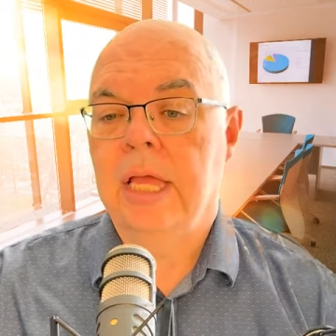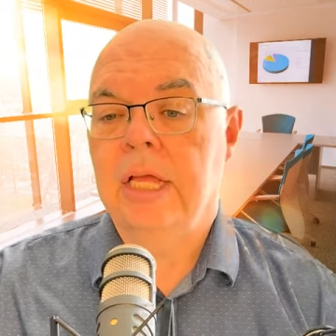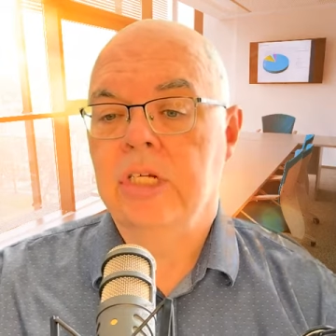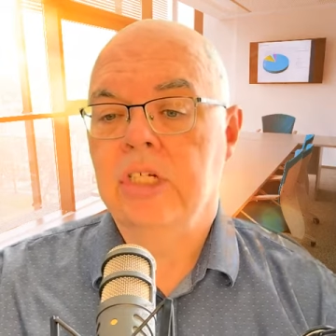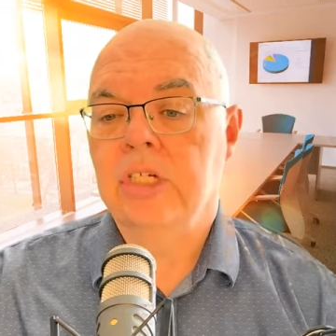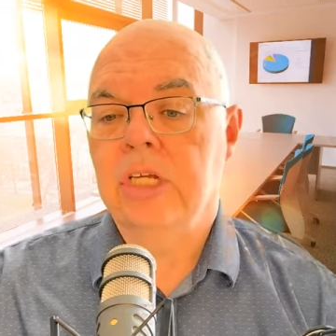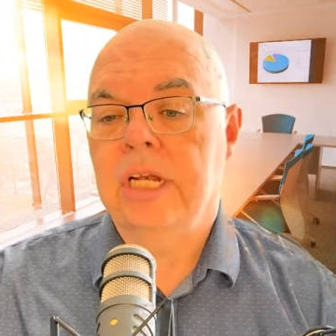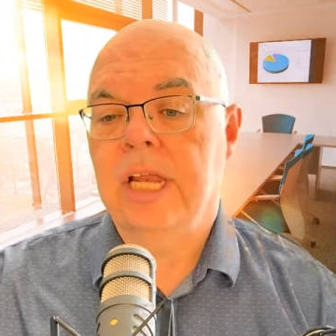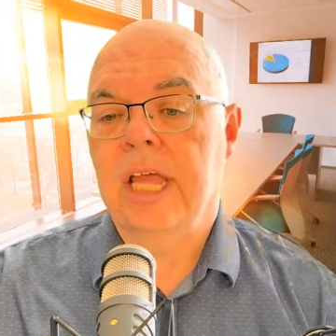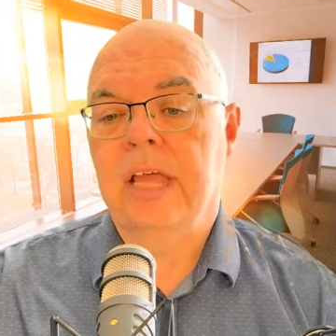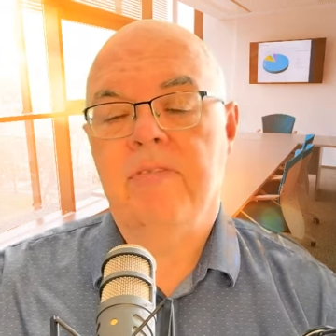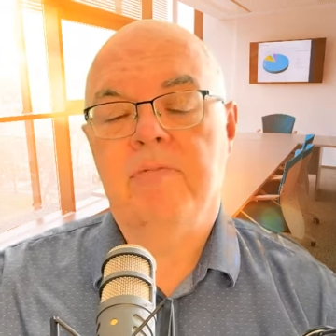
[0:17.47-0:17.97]

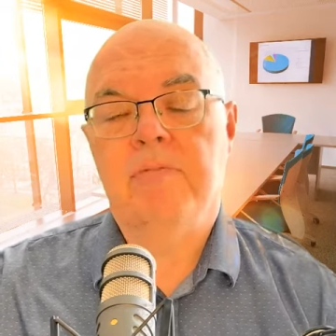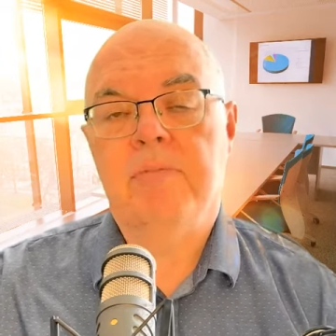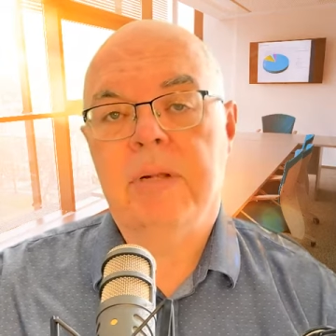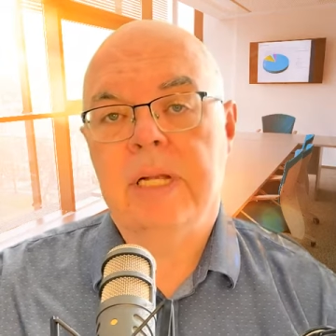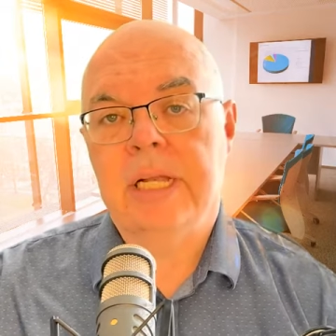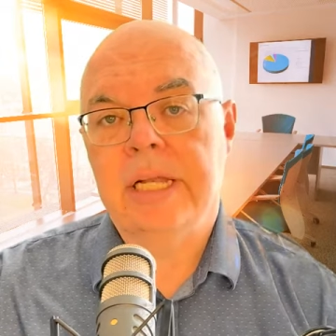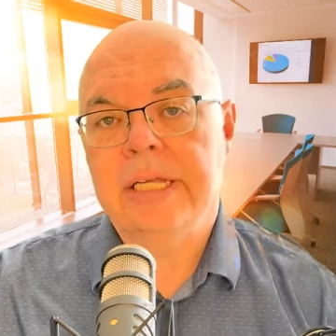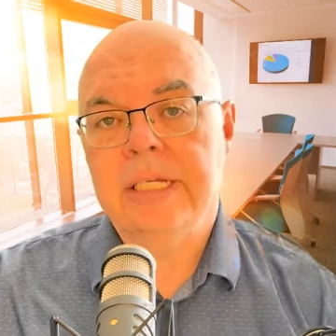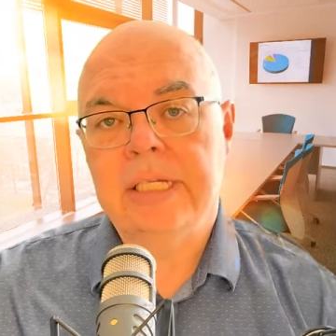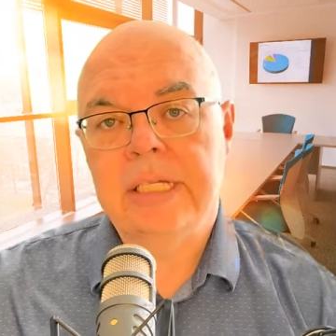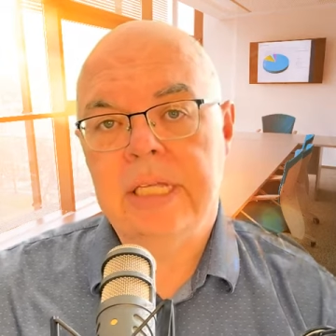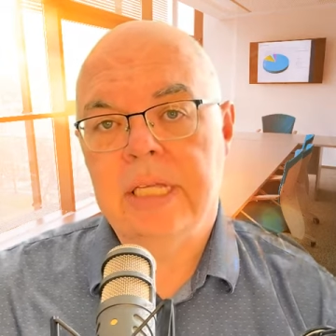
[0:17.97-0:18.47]
should have
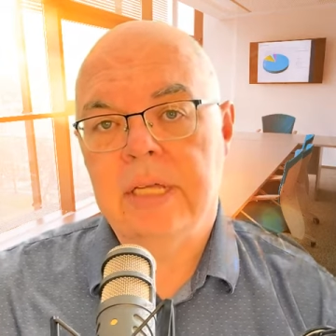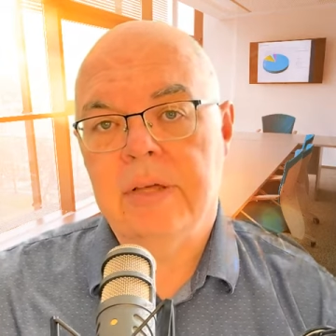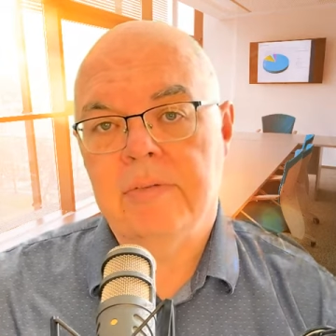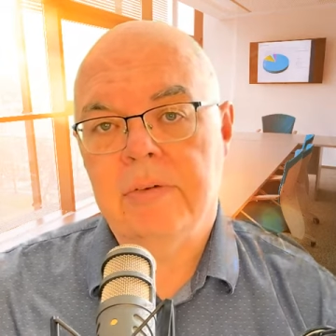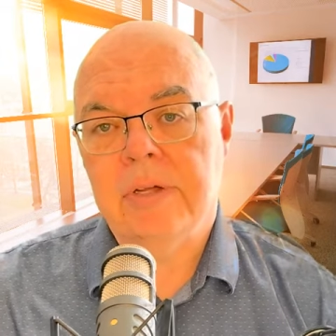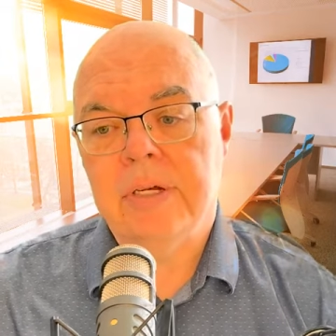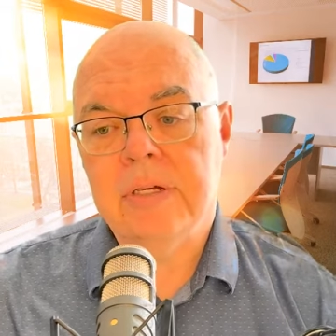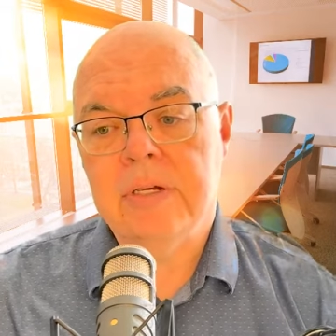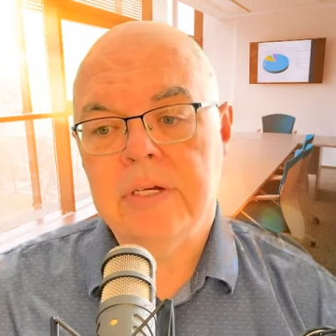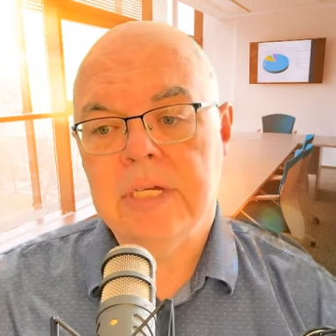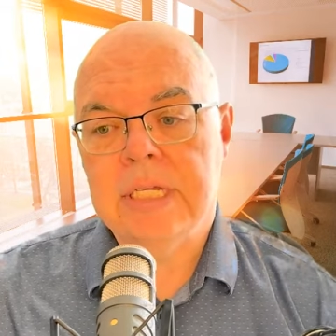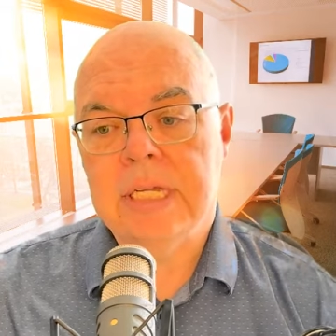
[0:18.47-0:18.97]
plenty of
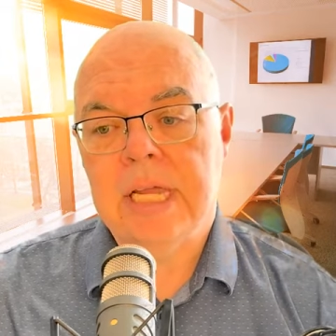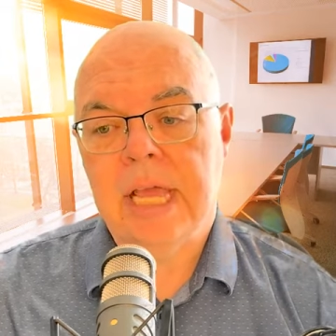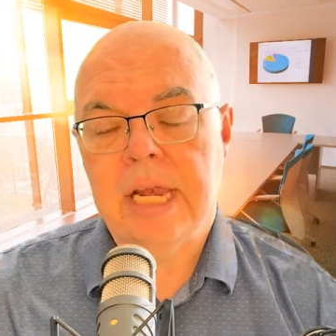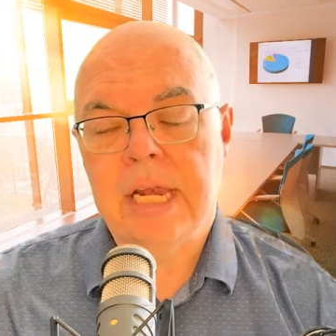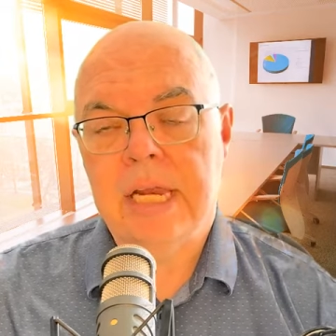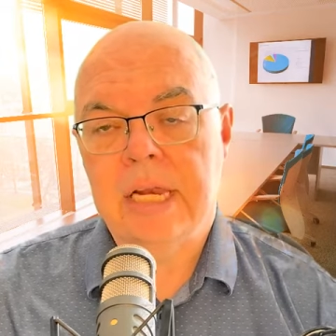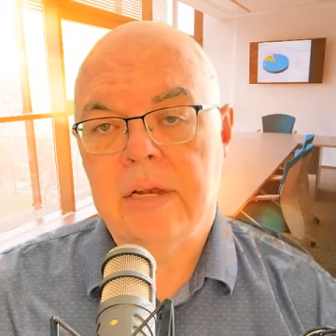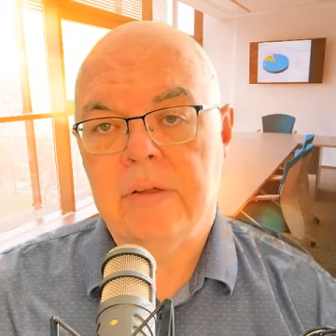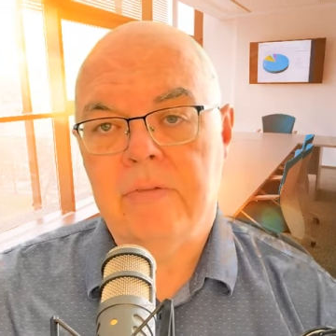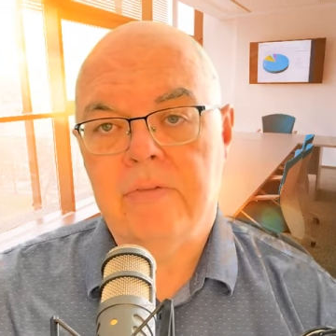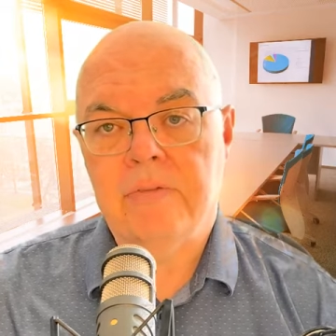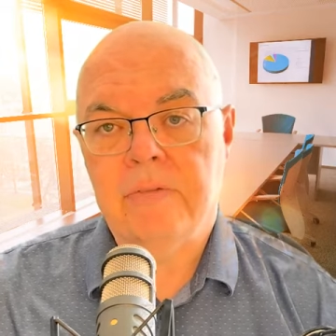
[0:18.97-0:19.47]

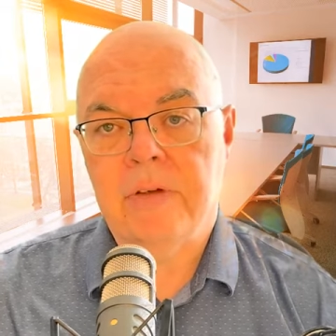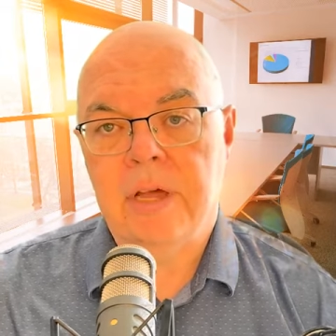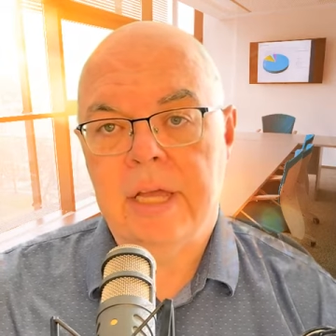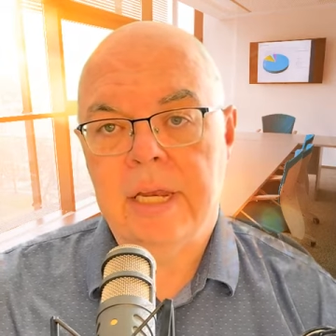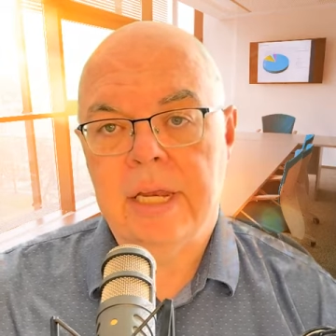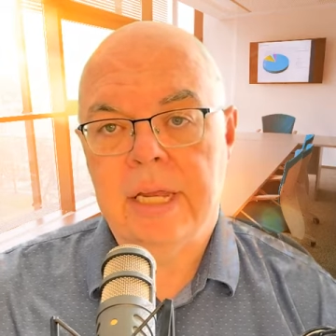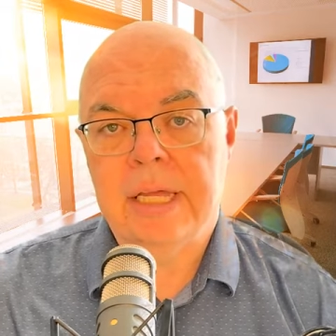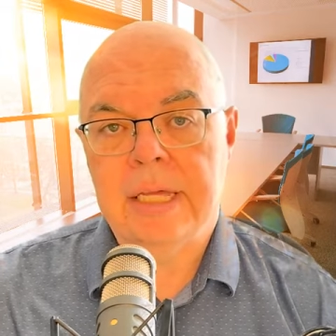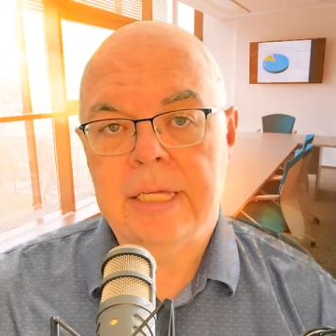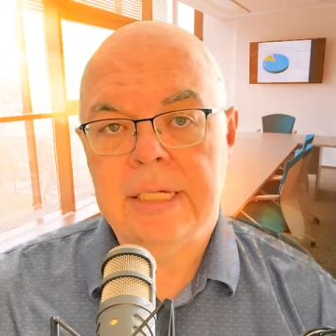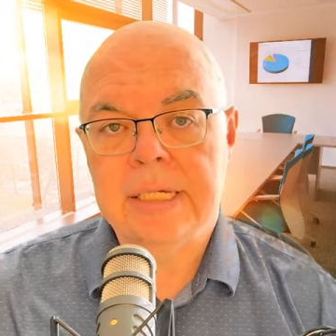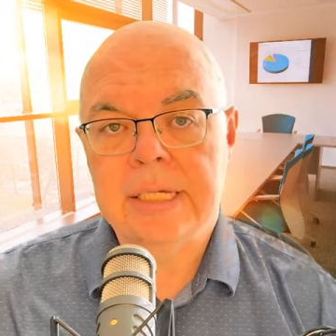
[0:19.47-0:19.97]
understanding of
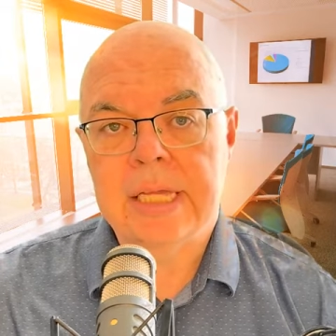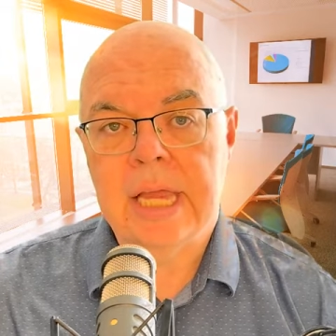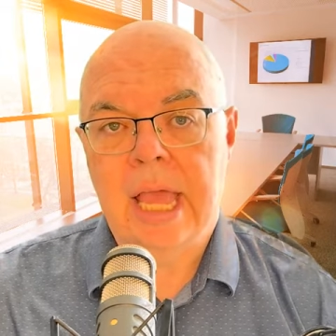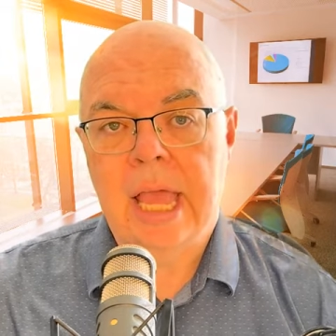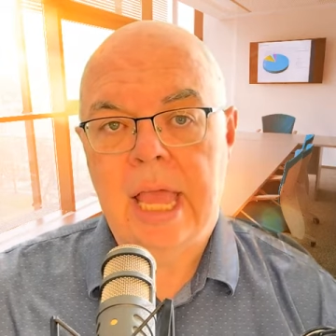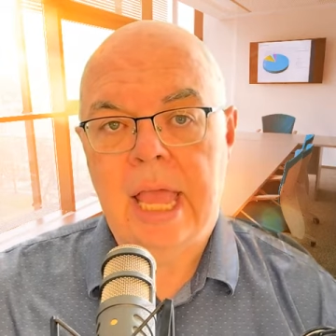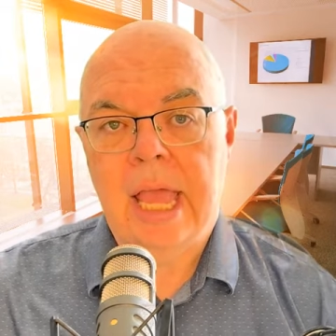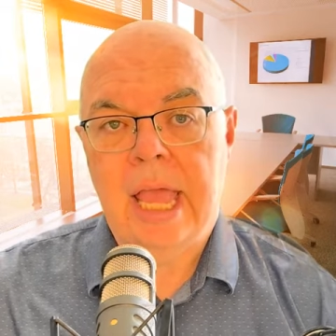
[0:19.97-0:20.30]
finance